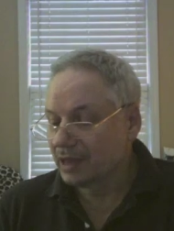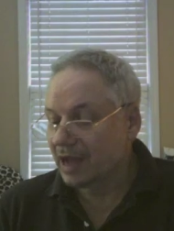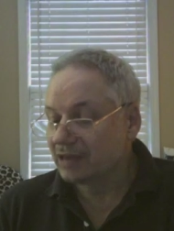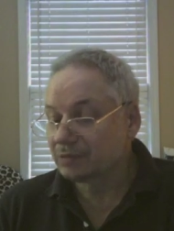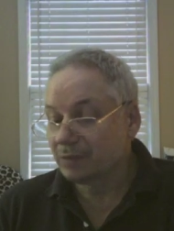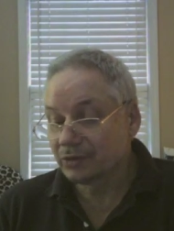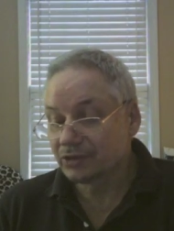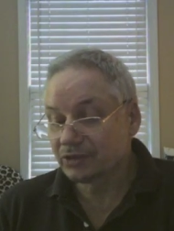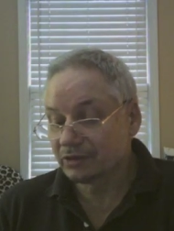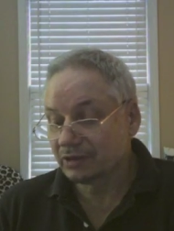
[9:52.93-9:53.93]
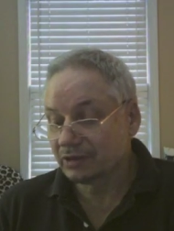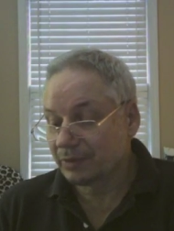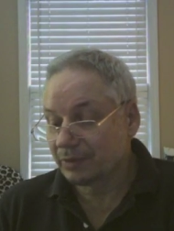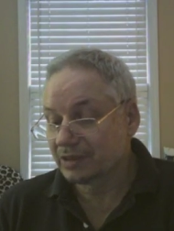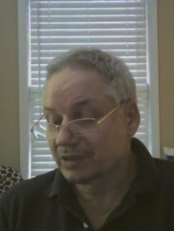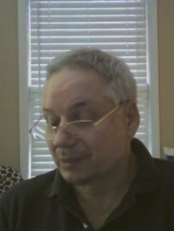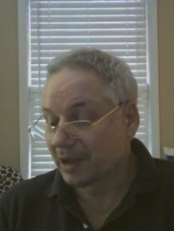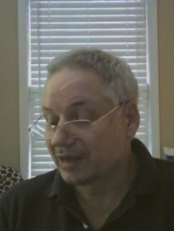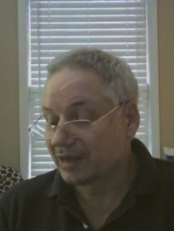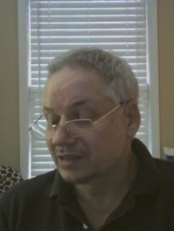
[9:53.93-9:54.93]
has most certainly been
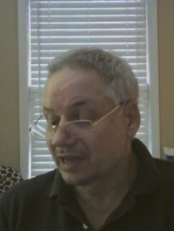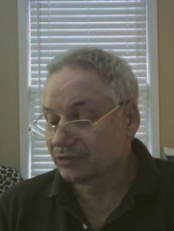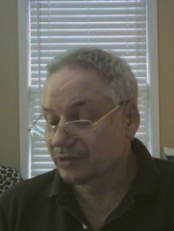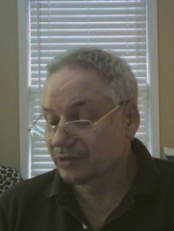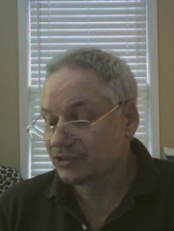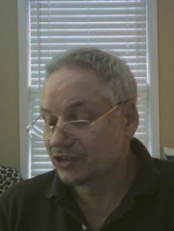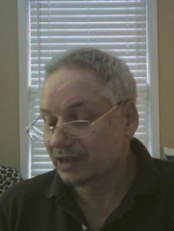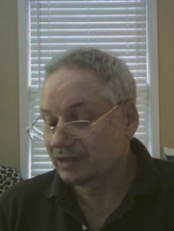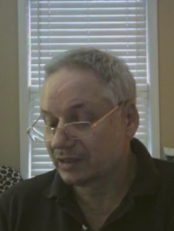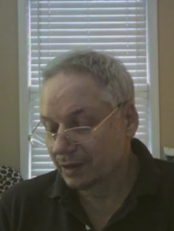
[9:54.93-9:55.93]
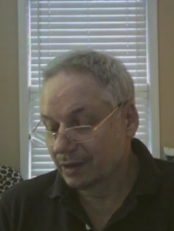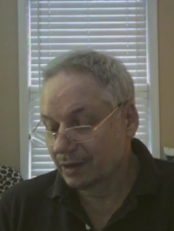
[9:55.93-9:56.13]
despised and rejected,